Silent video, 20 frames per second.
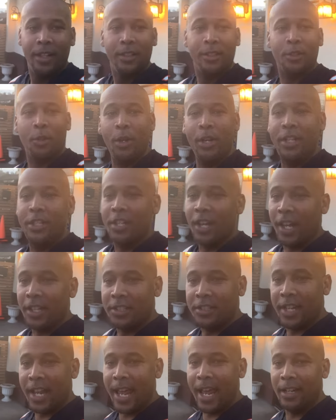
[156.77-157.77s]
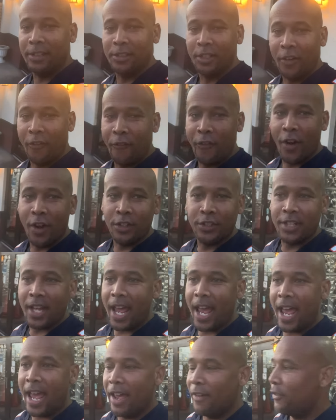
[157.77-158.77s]
three touchdowns in the first
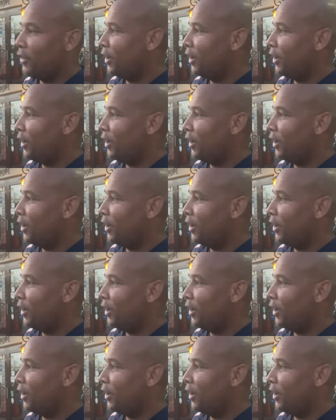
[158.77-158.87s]
half,